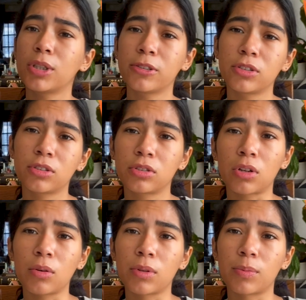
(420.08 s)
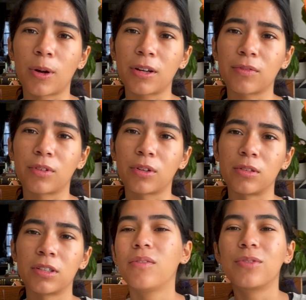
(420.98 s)
gonna just start with product photos.
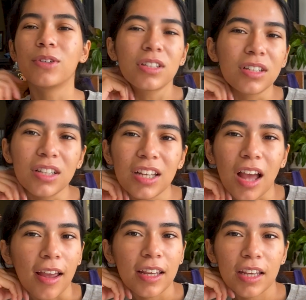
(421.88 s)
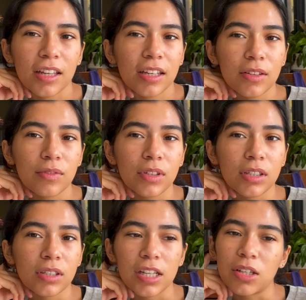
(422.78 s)
Unfortunately, I can't
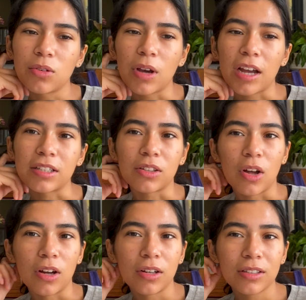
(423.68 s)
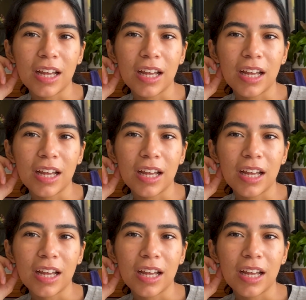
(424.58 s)
even take you guys along